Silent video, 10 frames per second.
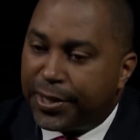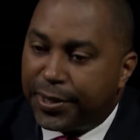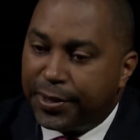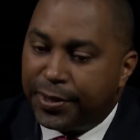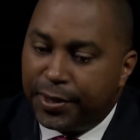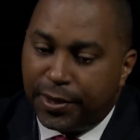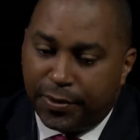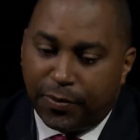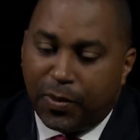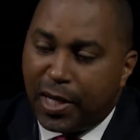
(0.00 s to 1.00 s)
Yes.
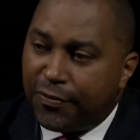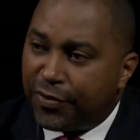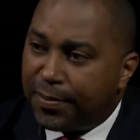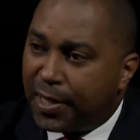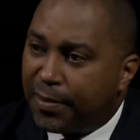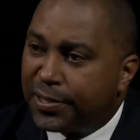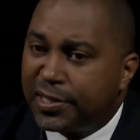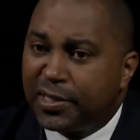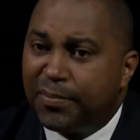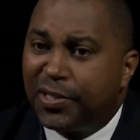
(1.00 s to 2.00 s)
One from the
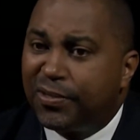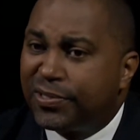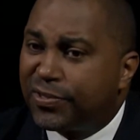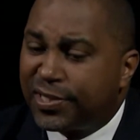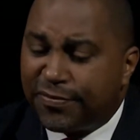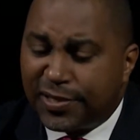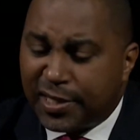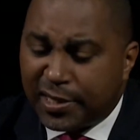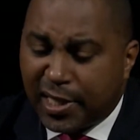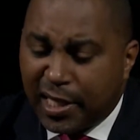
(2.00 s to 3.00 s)
opposition, but also civil
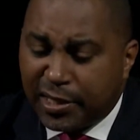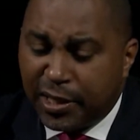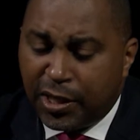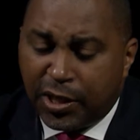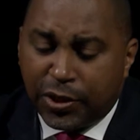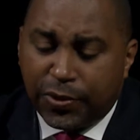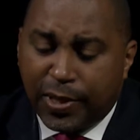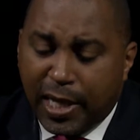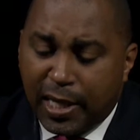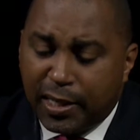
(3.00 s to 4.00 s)
society. You
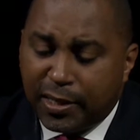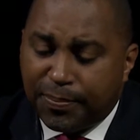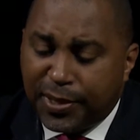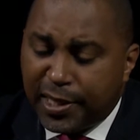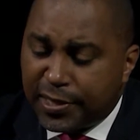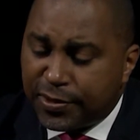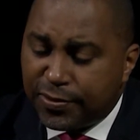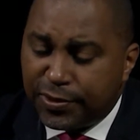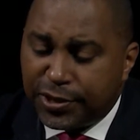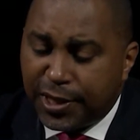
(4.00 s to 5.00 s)
had the
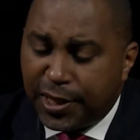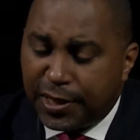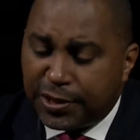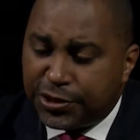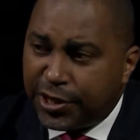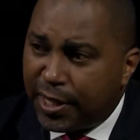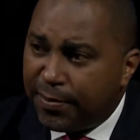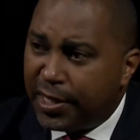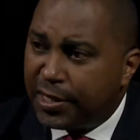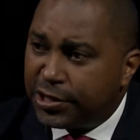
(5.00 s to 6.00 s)
PSOJ, the
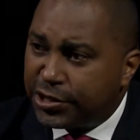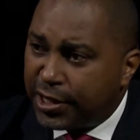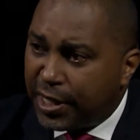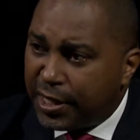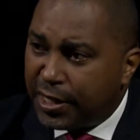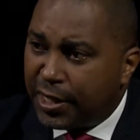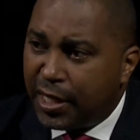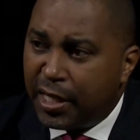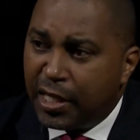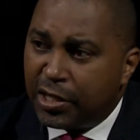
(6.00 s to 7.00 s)
GMA, the
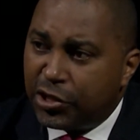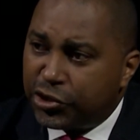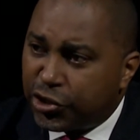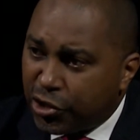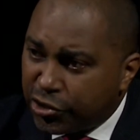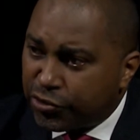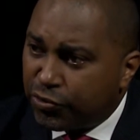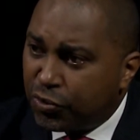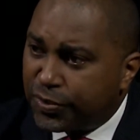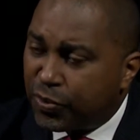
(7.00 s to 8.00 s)
JEA, the church
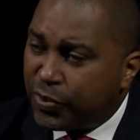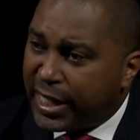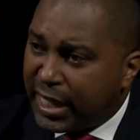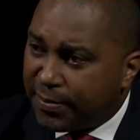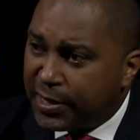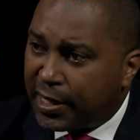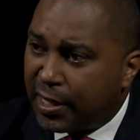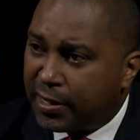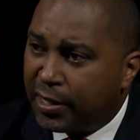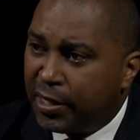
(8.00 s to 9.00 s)
groups who came
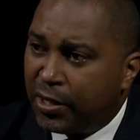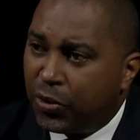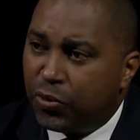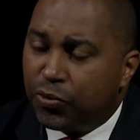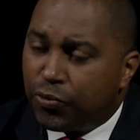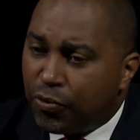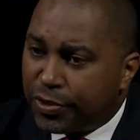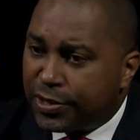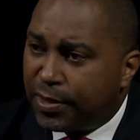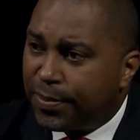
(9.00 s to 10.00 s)
together, who wrote
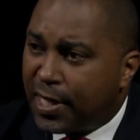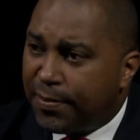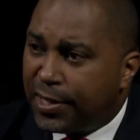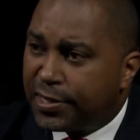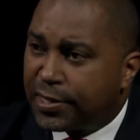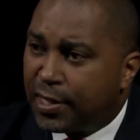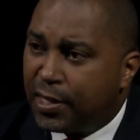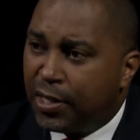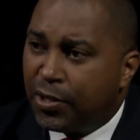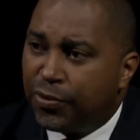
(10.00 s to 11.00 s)
to the Prime Minister,
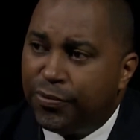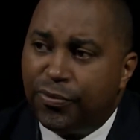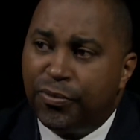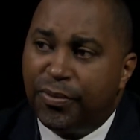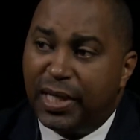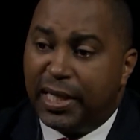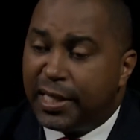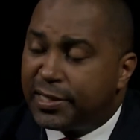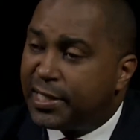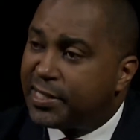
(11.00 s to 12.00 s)
who in
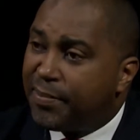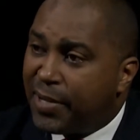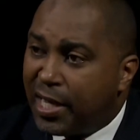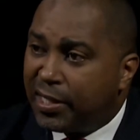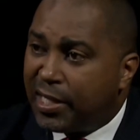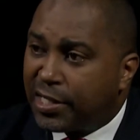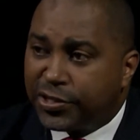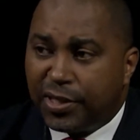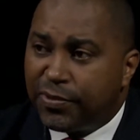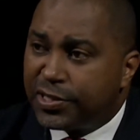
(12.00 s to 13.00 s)
essence demanded
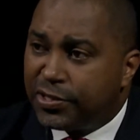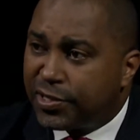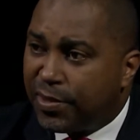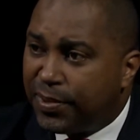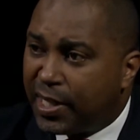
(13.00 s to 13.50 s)
action. It wasn't just the PNP.